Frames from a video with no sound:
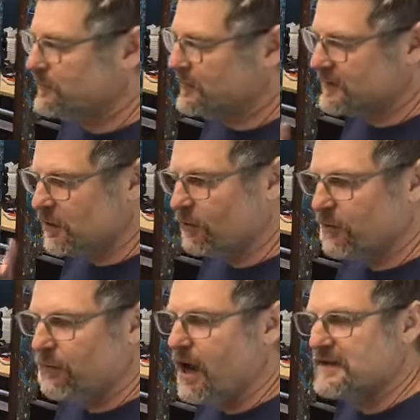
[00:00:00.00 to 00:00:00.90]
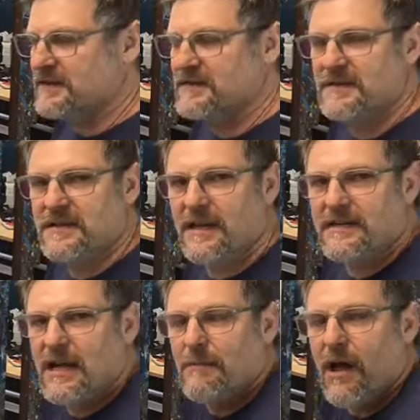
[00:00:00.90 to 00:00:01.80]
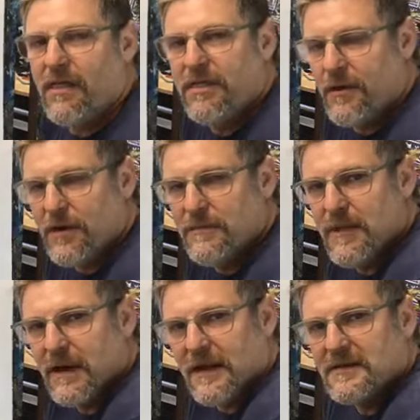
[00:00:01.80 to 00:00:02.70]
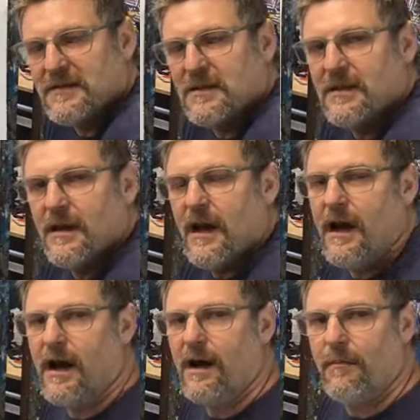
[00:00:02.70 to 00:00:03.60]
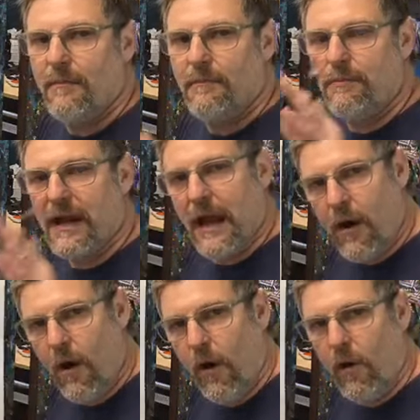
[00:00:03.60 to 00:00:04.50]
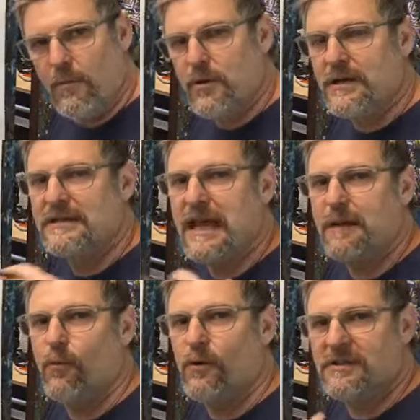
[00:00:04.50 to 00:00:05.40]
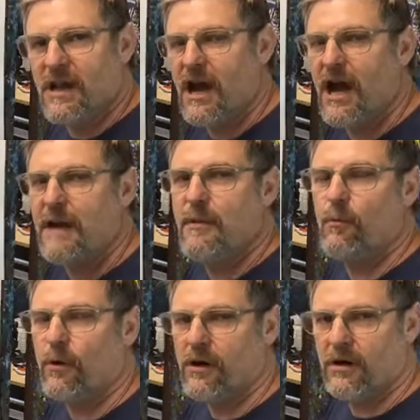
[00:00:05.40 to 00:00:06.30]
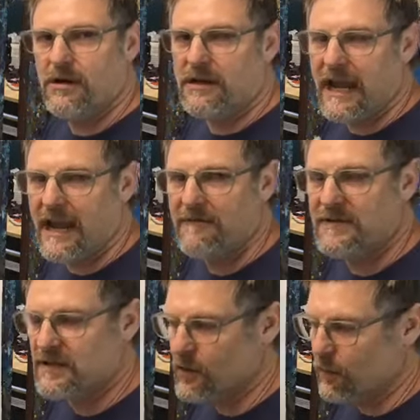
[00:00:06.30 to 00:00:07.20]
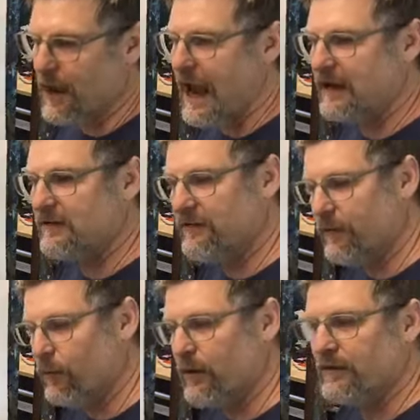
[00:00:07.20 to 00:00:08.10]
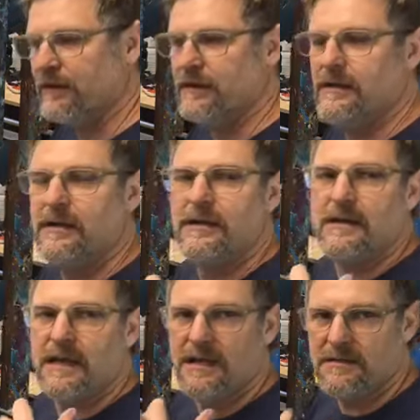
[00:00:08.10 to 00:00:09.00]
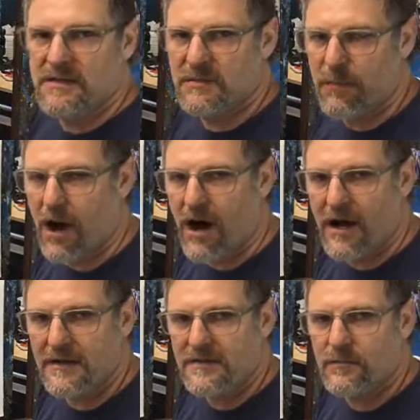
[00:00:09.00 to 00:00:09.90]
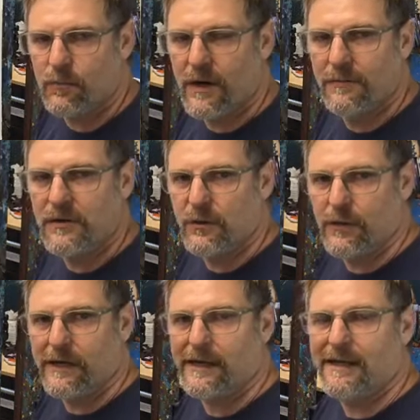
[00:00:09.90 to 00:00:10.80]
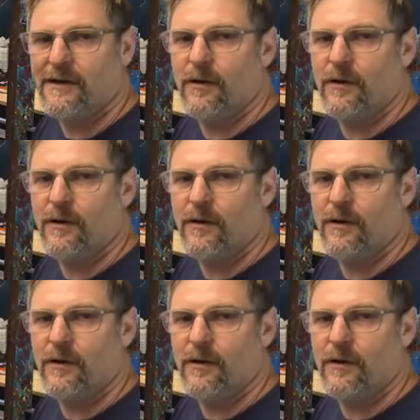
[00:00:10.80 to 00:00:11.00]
this whole little process is going to take about 30 minutes. But at home, you can take more time and work on your canvas and go back and forth and pause what I'm doing